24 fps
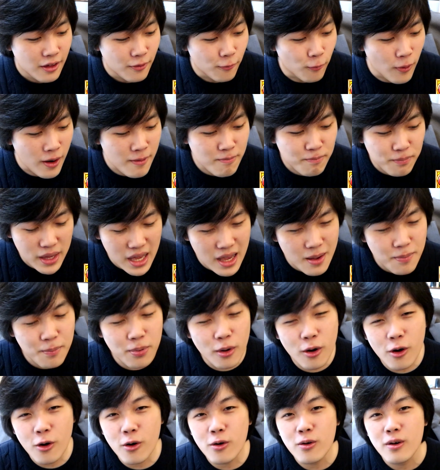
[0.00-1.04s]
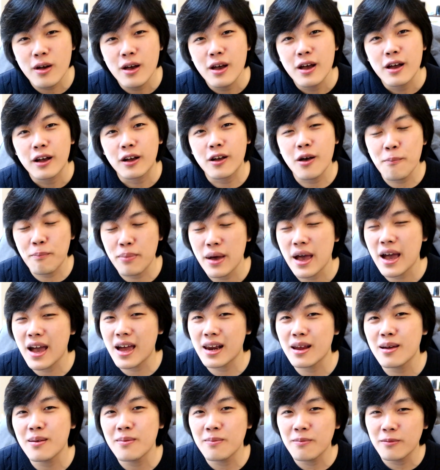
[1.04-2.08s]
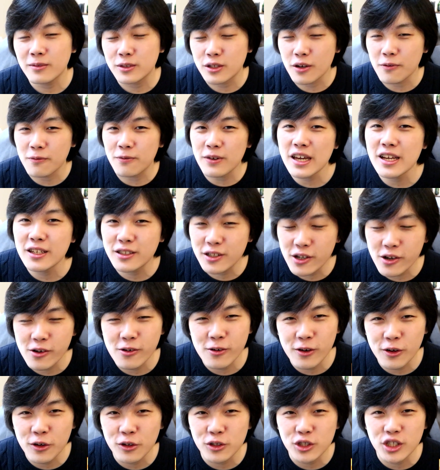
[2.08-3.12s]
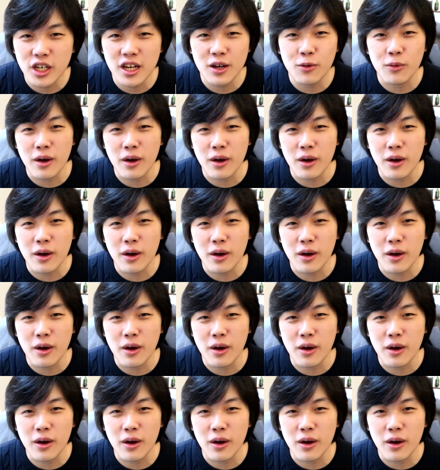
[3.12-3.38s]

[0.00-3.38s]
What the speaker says: when people compared him to V2 Lucci,